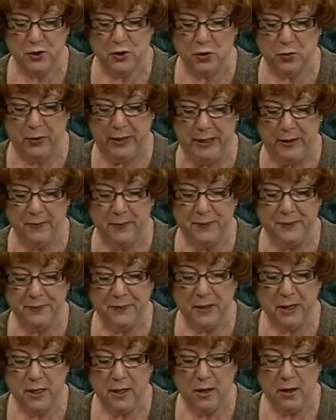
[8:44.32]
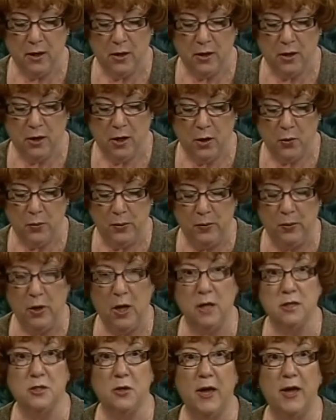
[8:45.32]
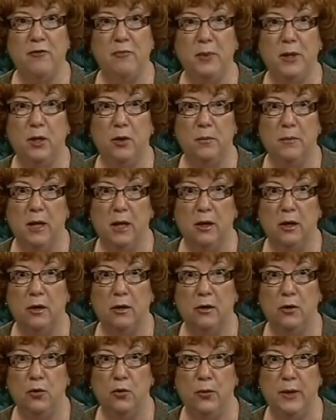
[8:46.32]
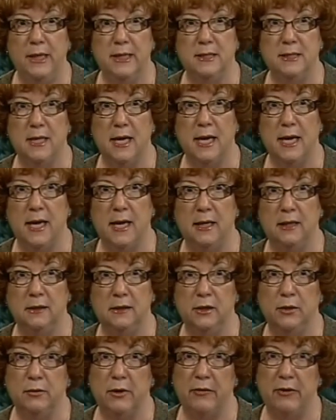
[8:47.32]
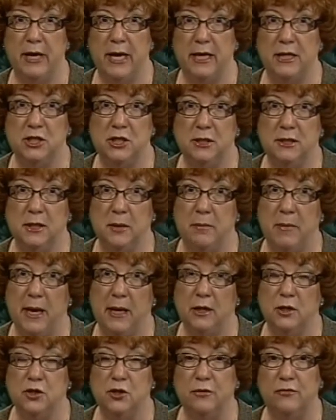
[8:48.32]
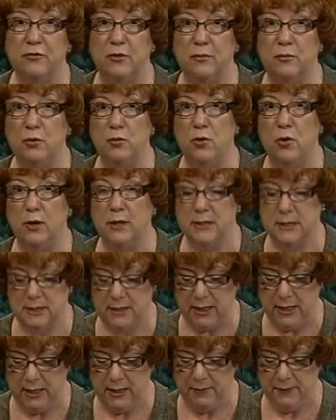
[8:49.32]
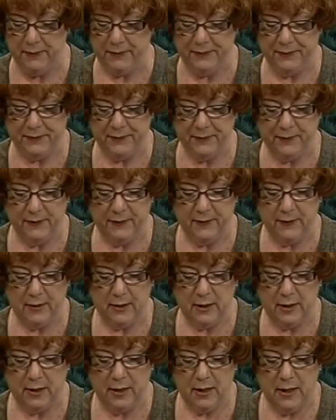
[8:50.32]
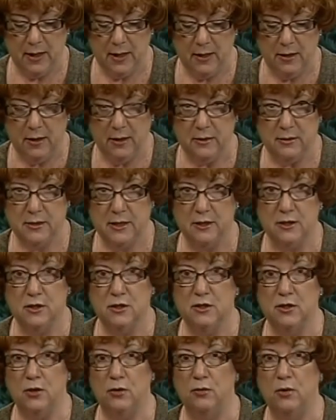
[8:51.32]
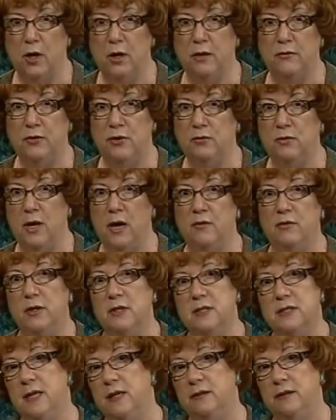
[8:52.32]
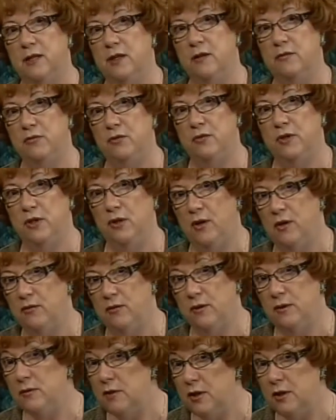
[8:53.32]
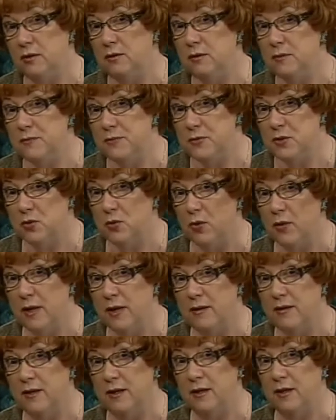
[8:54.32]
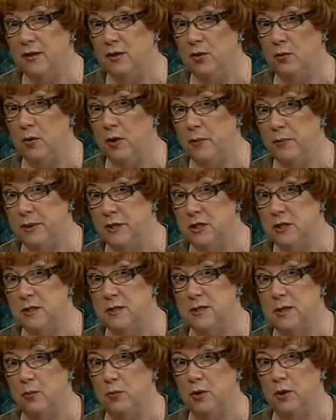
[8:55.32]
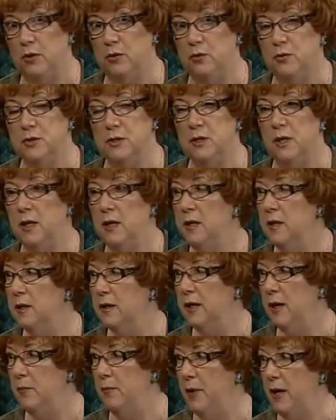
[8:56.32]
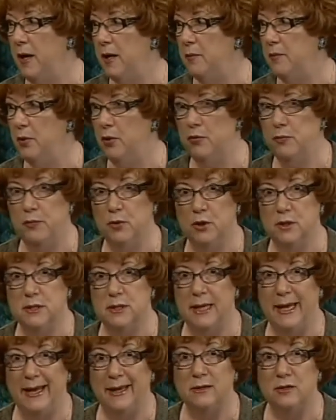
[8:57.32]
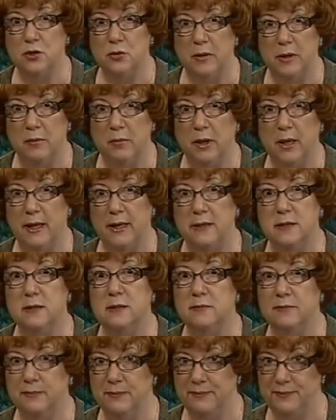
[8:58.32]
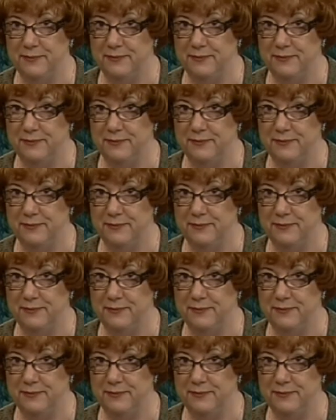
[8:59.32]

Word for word: screen. Uh, we will also have Peter Miller, who is a literary agent and manager from New York City. So that's so all of you novelists out there, if you think you have a you know a story that you want to pitch to someone who's can buy both books and screenplays,